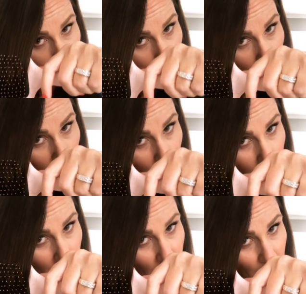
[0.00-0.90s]
this paddle
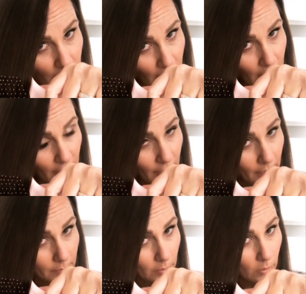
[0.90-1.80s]
brush
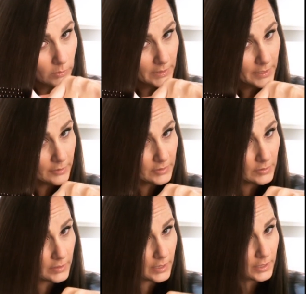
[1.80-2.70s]
and hold it here
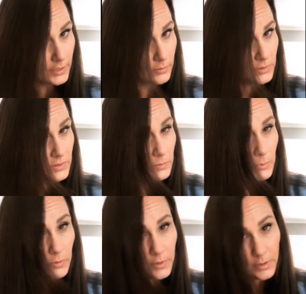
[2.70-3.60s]
so that it goes
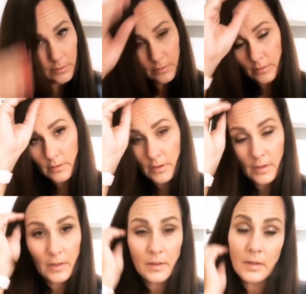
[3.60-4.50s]
smoother.
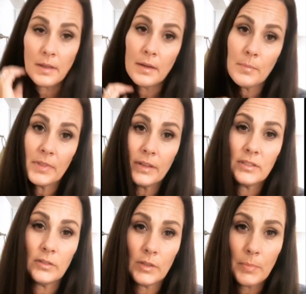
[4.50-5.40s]
But
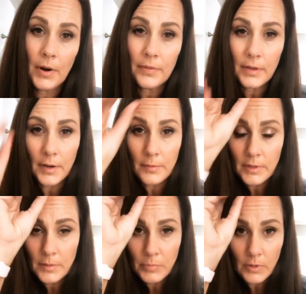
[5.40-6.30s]
that's the only part that I
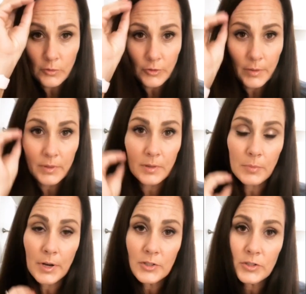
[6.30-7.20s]
really blow dry with a
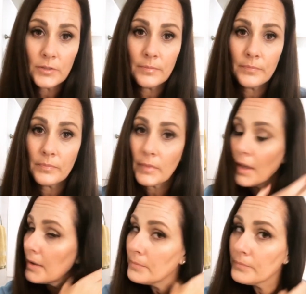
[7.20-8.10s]
brush,
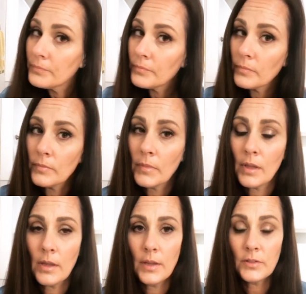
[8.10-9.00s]
okay?
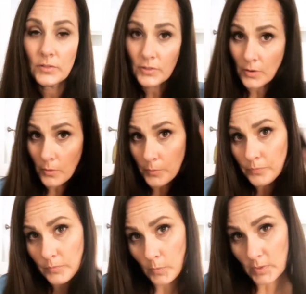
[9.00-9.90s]
So
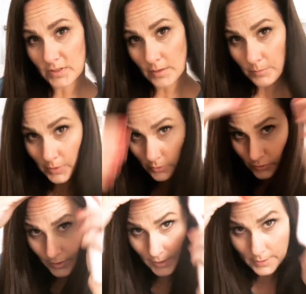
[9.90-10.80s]
once I've blow
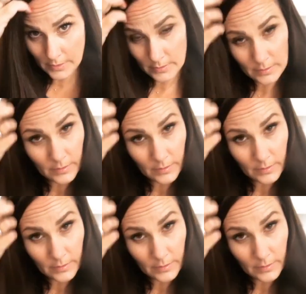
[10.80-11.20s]
dried,